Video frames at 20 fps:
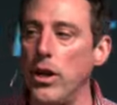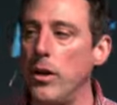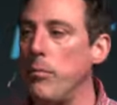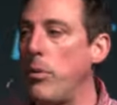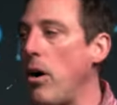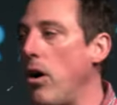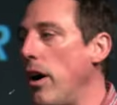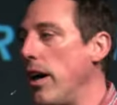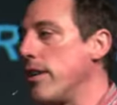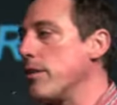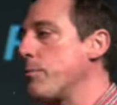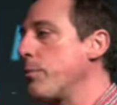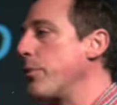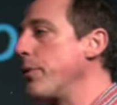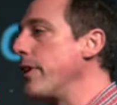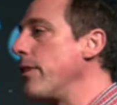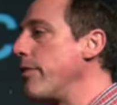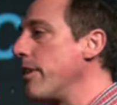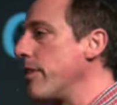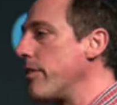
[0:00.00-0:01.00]
Paul has
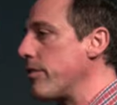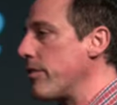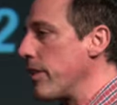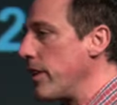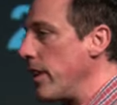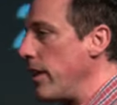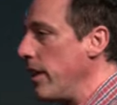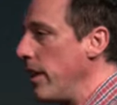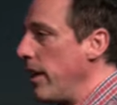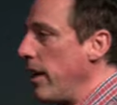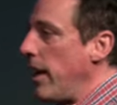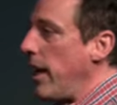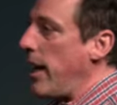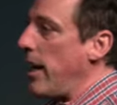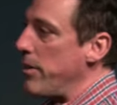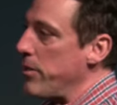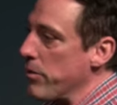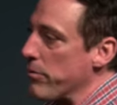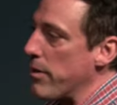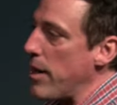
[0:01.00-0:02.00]
previously
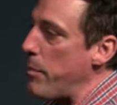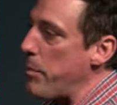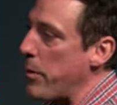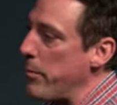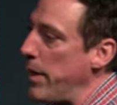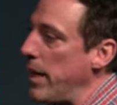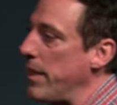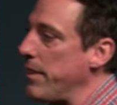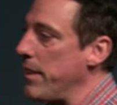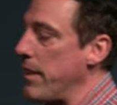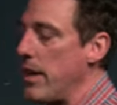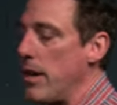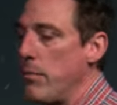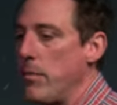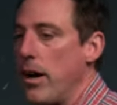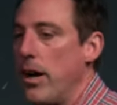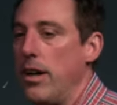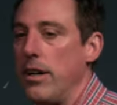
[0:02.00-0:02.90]
had to reprimand them